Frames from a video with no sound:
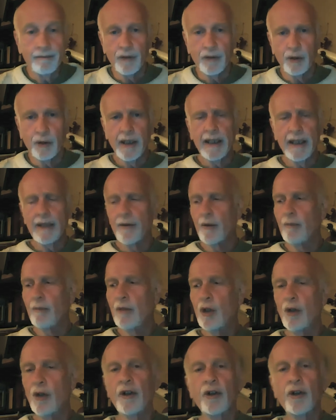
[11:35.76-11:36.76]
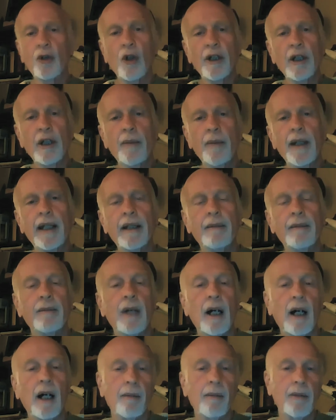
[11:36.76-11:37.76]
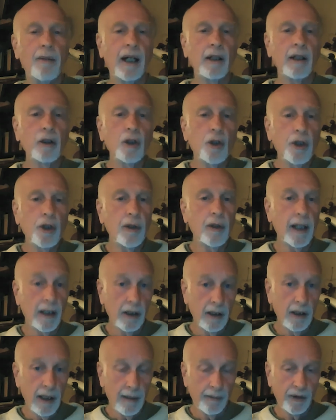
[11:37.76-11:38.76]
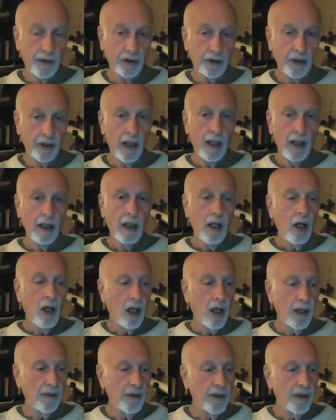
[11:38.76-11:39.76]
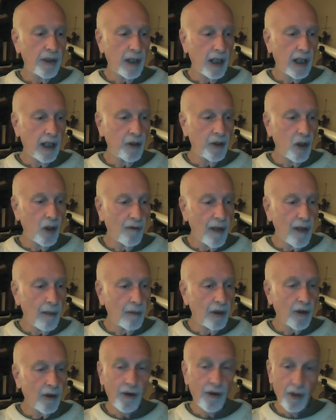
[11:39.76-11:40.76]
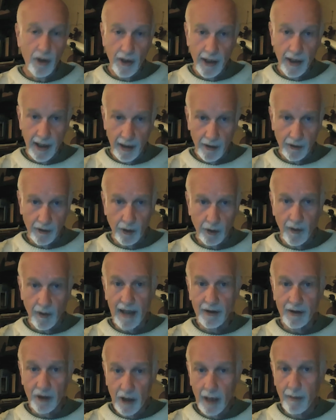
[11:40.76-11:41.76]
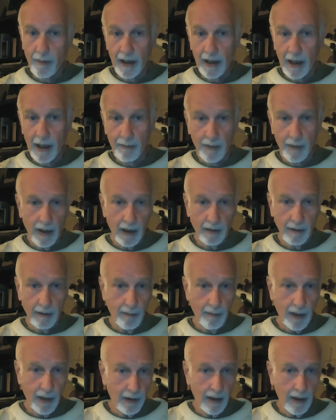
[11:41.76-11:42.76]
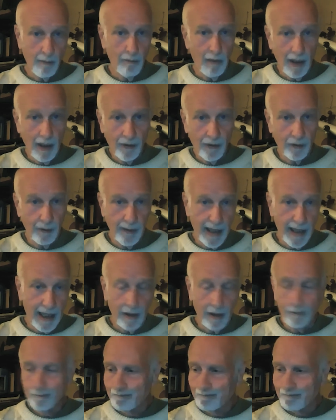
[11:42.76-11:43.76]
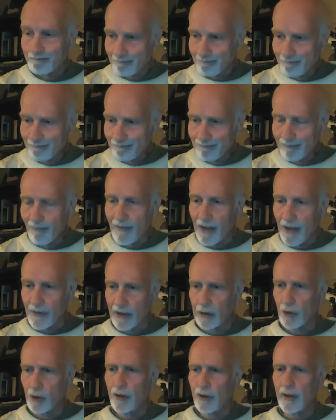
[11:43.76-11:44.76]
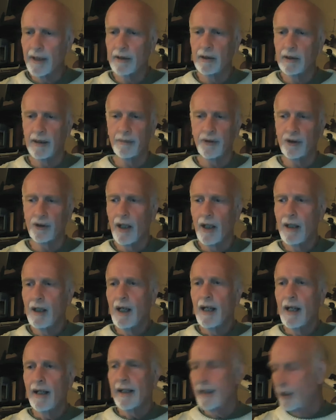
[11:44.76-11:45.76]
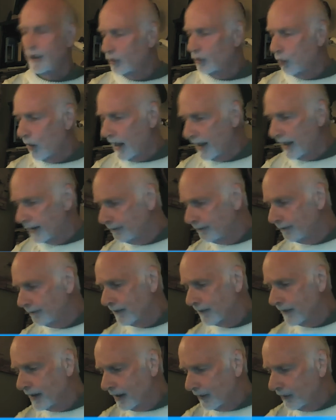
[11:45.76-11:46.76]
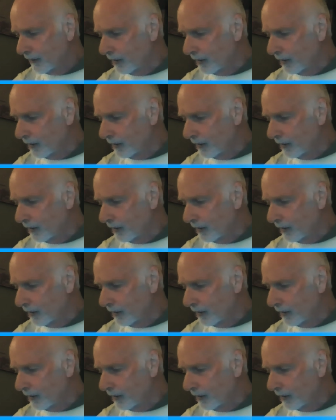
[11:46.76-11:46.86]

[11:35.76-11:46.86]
speaking of the moon, there's going to be um, a lunar eclipse on uh, November 30th, so that's coming up uh, about a month from now. The lunar eclipse is when the